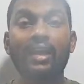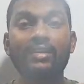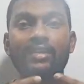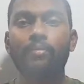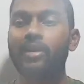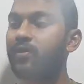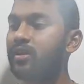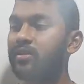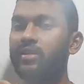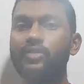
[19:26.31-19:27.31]
relation
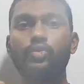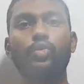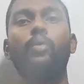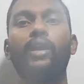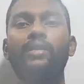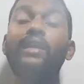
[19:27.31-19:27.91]
between these two domains.